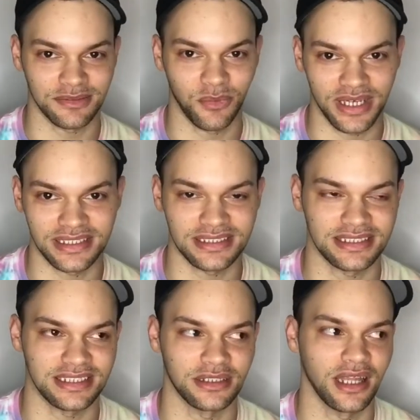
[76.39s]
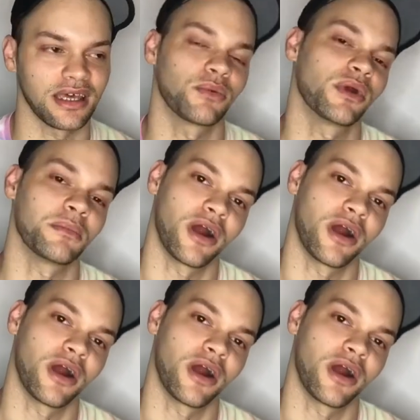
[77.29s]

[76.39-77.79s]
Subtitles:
wait to see like where my